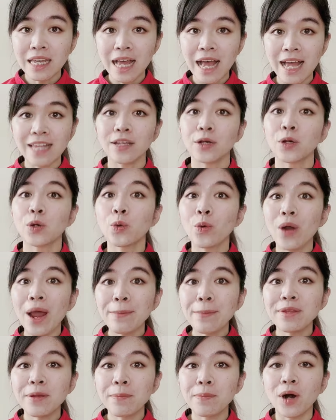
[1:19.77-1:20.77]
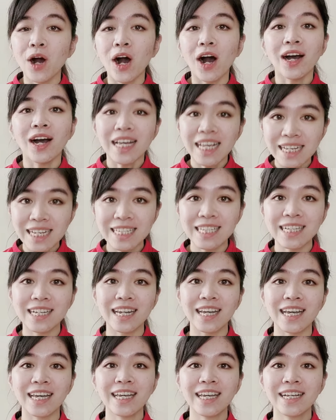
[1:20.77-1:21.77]
and grab the ball
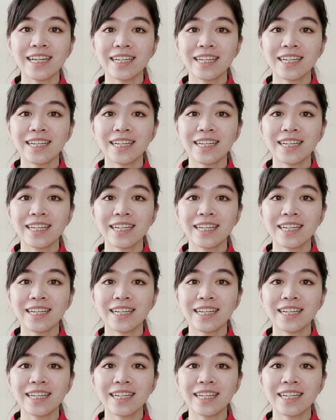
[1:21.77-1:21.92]
easily.